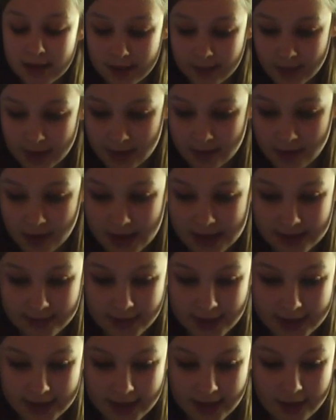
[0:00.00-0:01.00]
to be
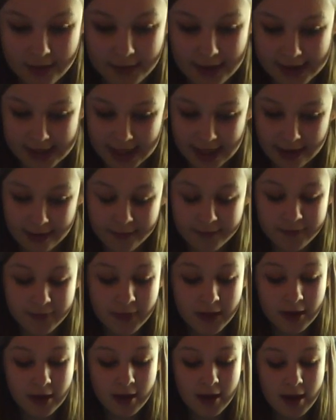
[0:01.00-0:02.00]
bridesmaid at her wedding.
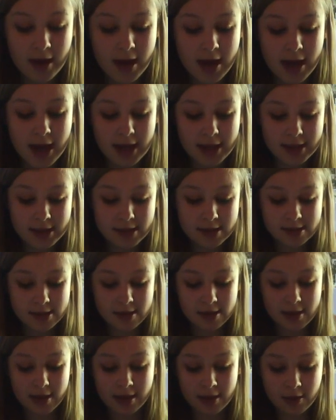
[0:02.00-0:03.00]
In
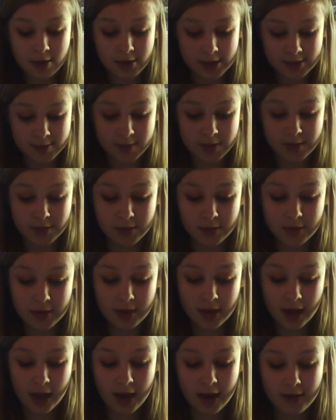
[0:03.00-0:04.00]
the hospital,
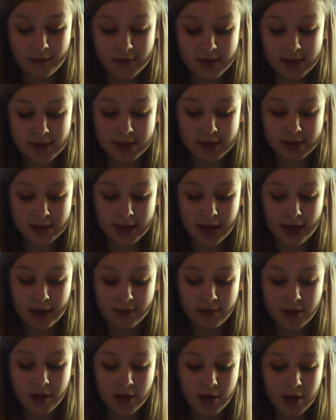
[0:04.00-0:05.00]
Kurt visits
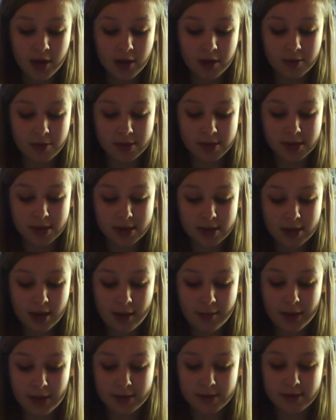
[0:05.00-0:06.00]
Dave, who has just
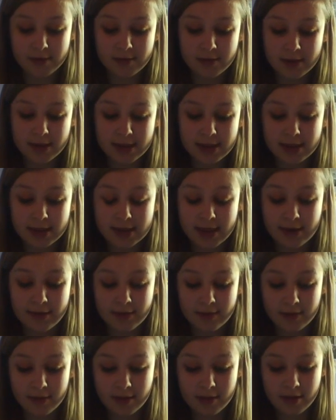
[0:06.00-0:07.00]
come out of
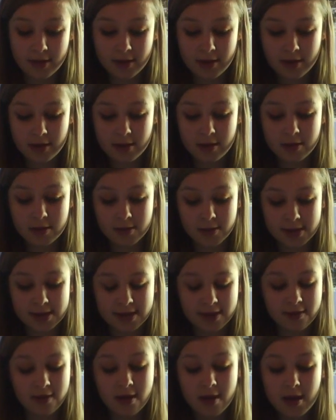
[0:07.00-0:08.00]

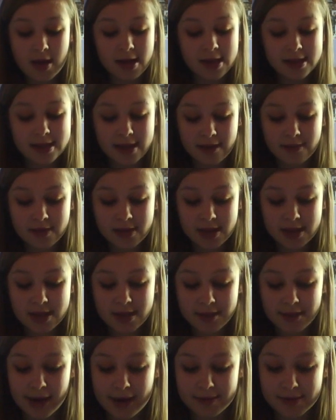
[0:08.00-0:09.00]

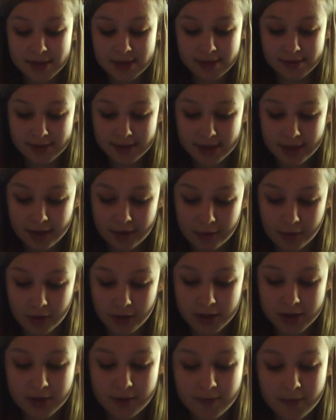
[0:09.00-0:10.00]
72-hour suicide
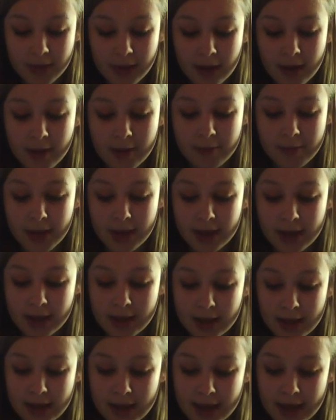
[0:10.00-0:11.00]
watch,
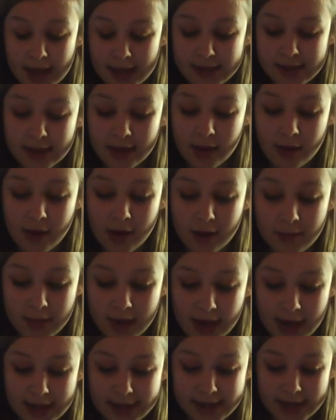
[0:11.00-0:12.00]
meaning that he gets to go home the
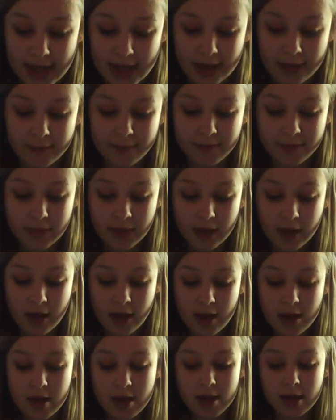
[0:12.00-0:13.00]
next day.
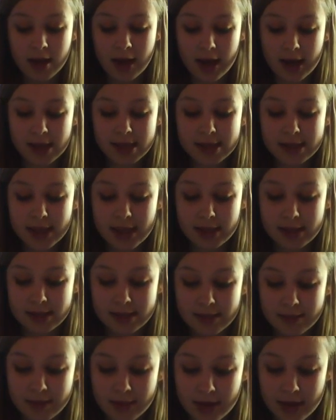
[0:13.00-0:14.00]
Kurt
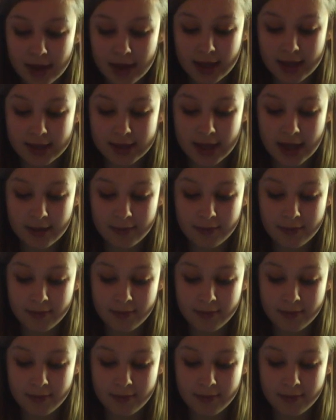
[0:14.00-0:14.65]
tells him that he is